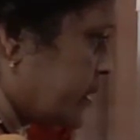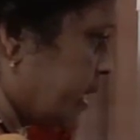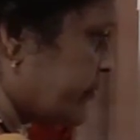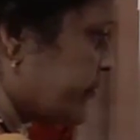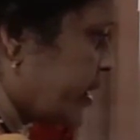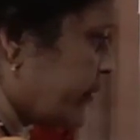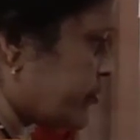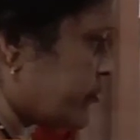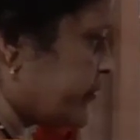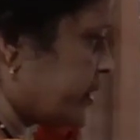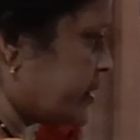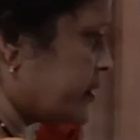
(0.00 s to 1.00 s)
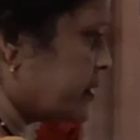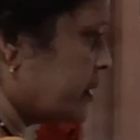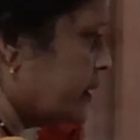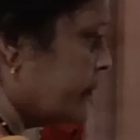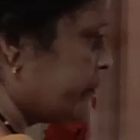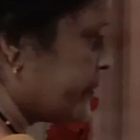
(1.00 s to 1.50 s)
Then we have to find
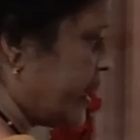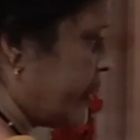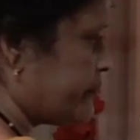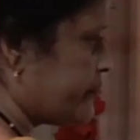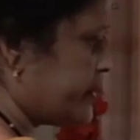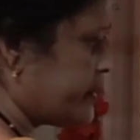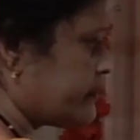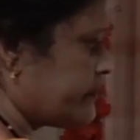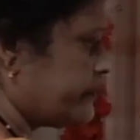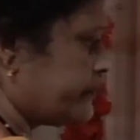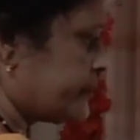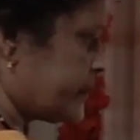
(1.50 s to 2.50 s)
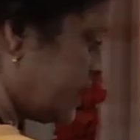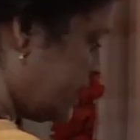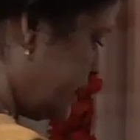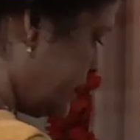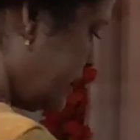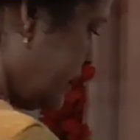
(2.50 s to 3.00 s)
the ampere.
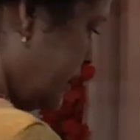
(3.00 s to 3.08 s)
Clear?